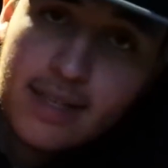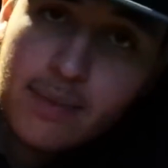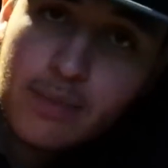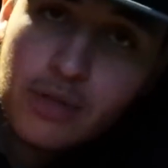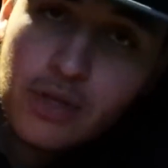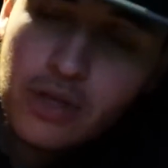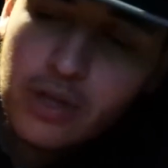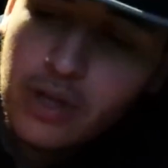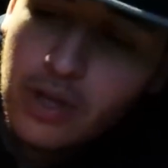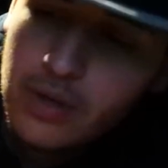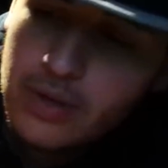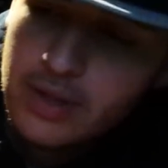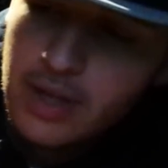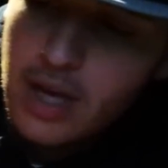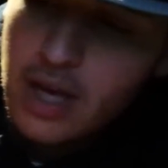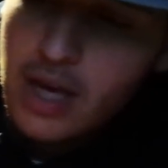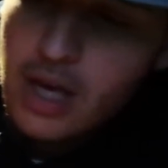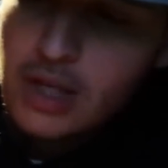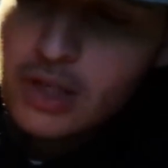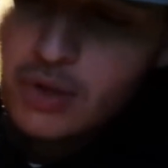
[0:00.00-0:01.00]
temperature it goes.
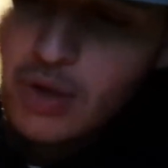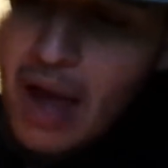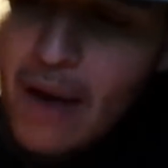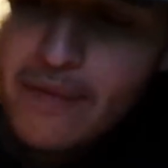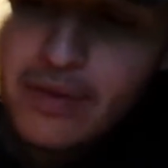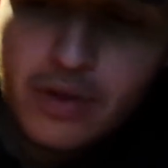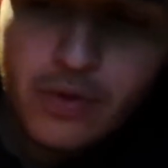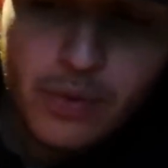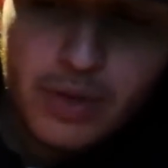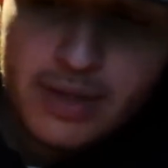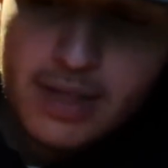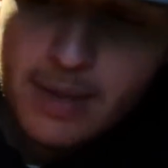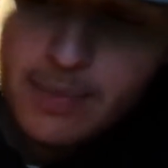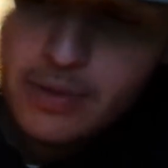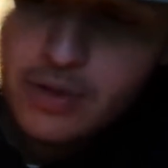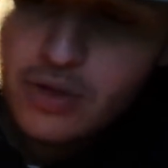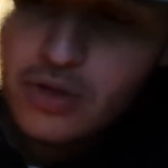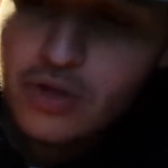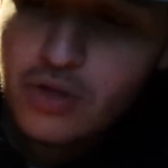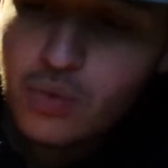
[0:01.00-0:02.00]
So having 3
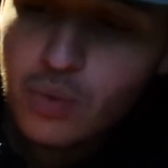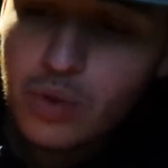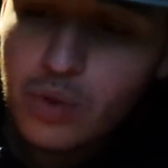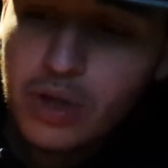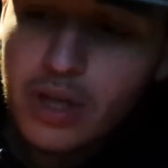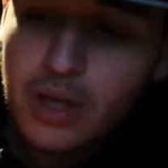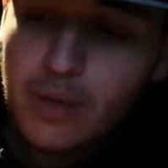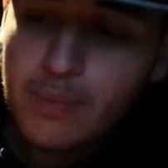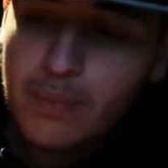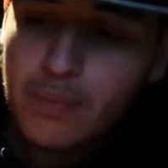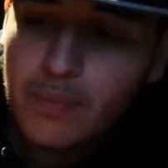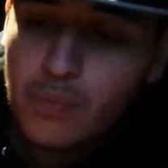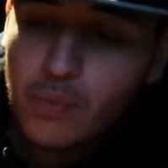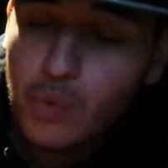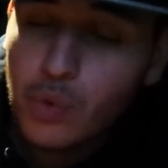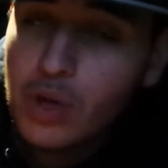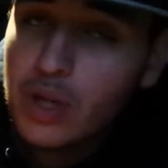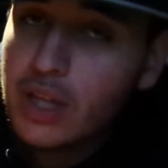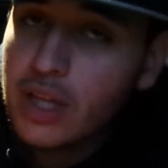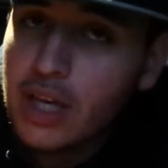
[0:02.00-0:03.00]
temperatures is really
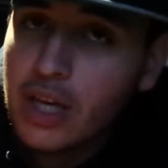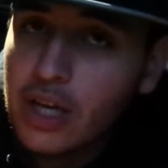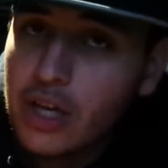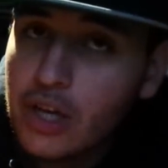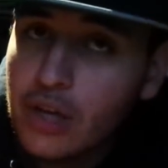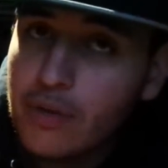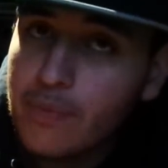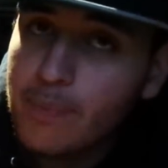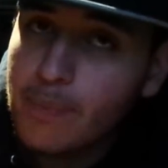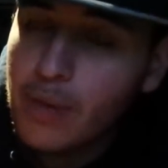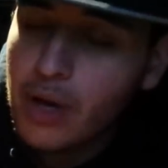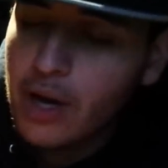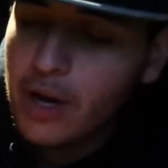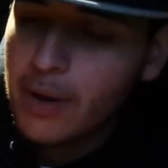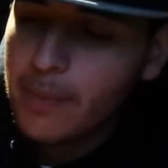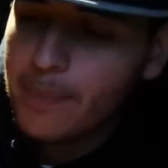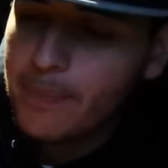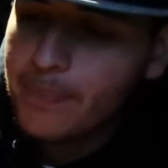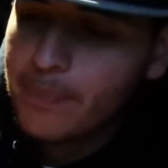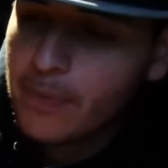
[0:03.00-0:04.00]
a good
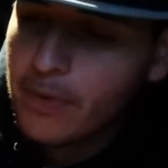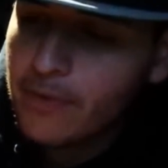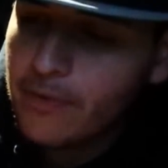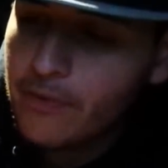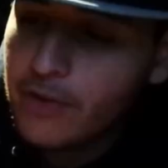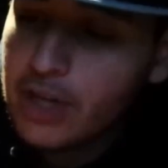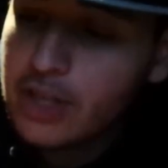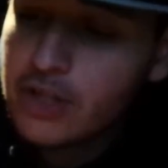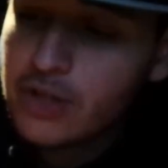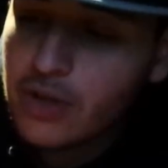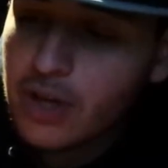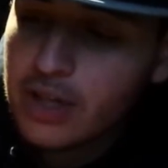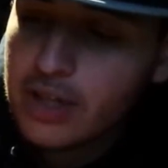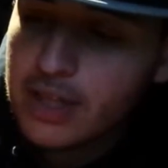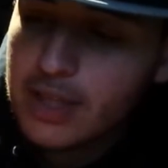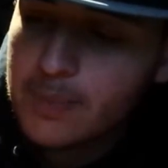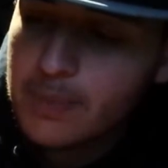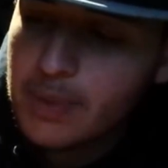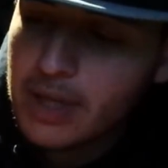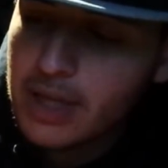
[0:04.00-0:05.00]
feature on
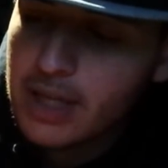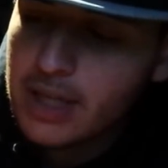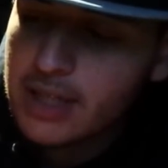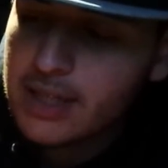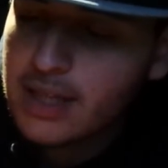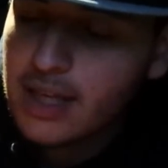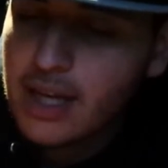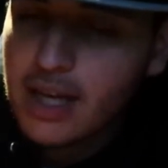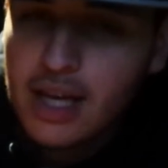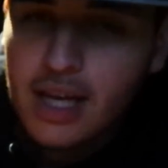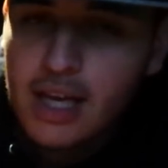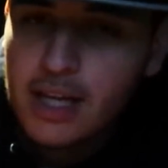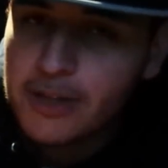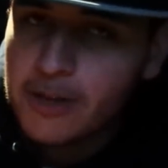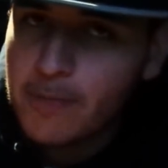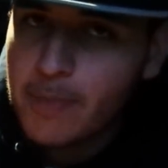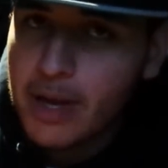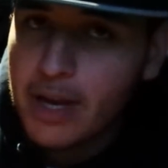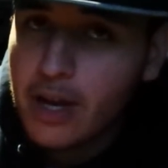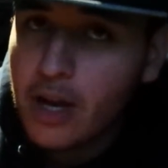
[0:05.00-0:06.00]
this, because
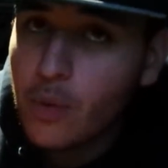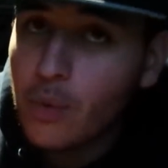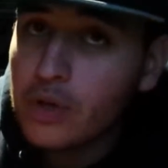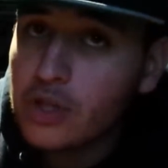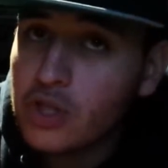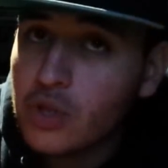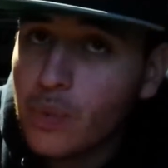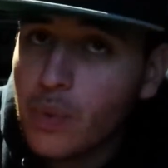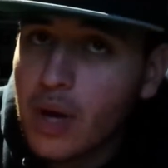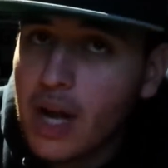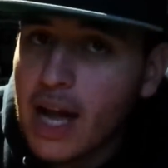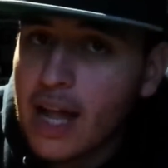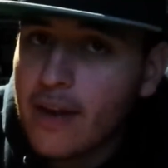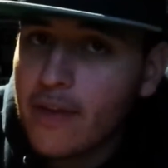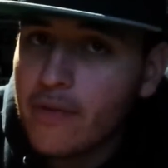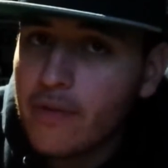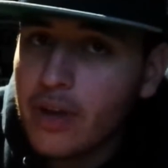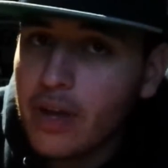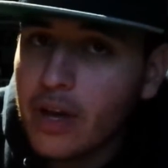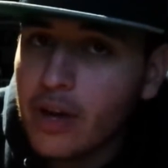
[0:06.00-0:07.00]
depending on what kind
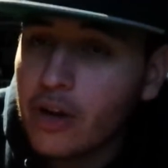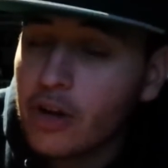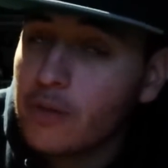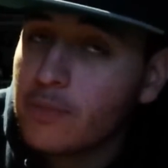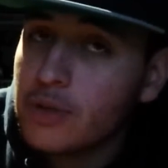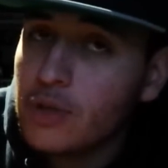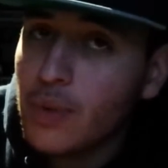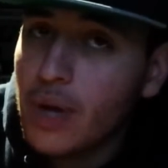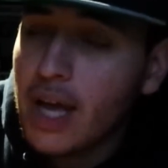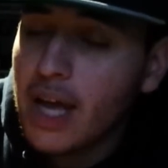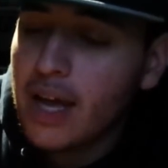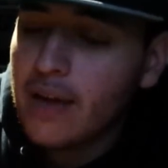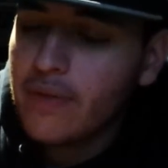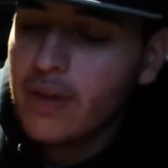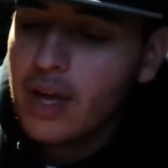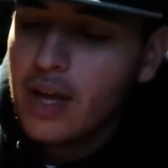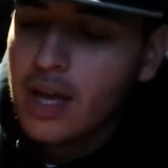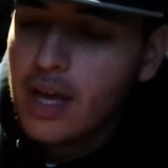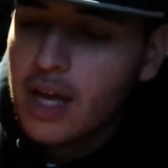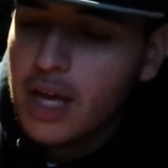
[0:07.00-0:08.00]
of herbs you have,
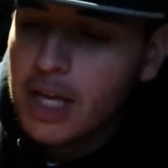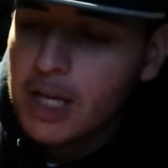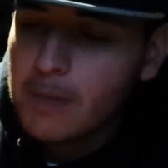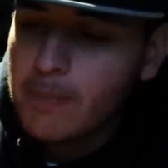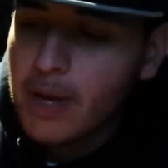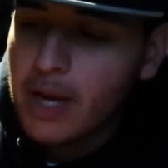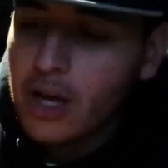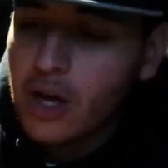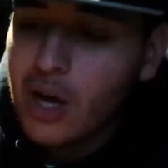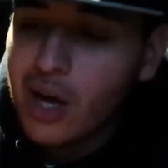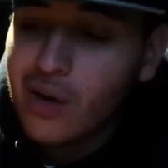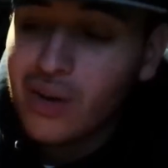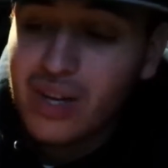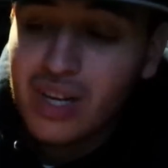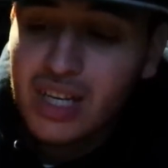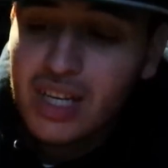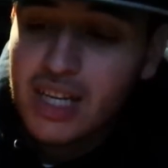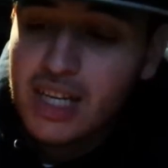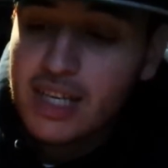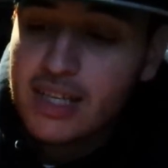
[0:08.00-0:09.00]
depending on how
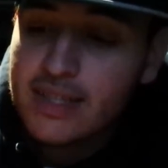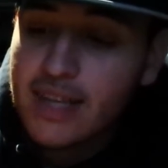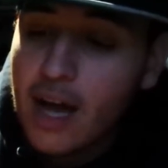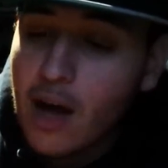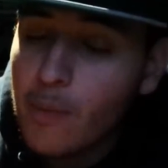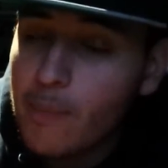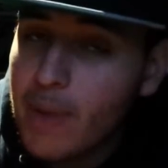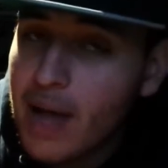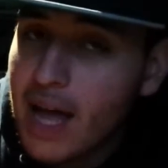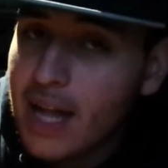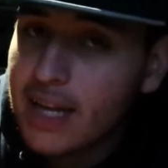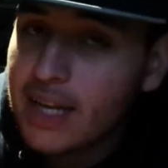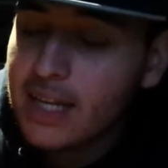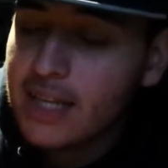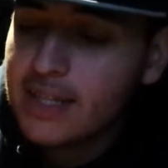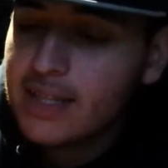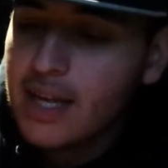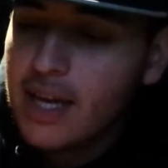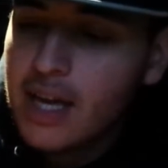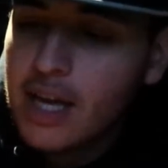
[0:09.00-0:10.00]
good it is, how bad it
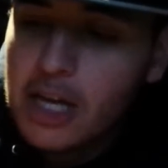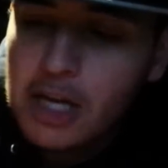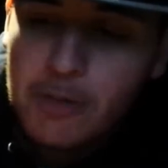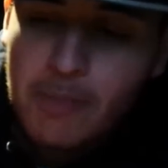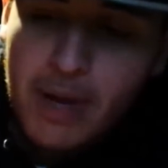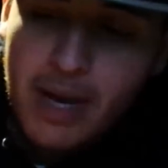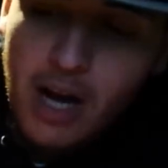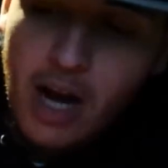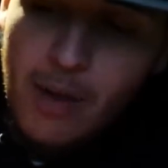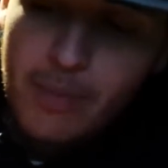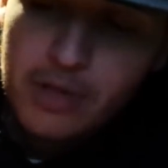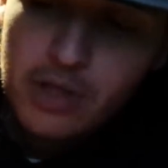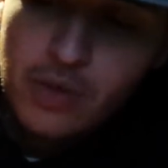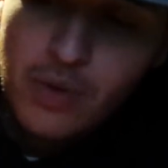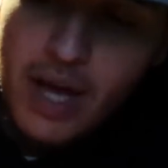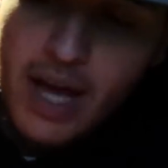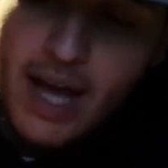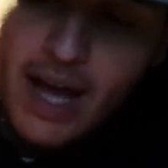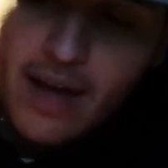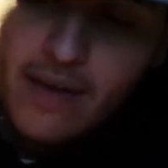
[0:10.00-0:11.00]
is, depending on how much you
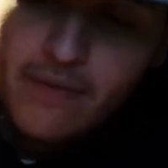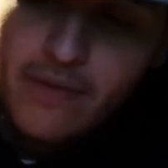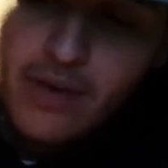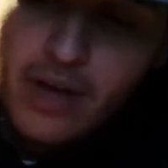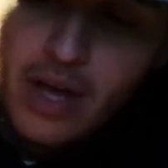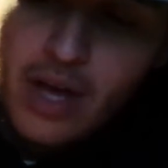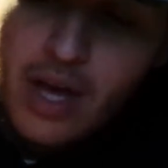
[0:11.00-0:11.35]
have,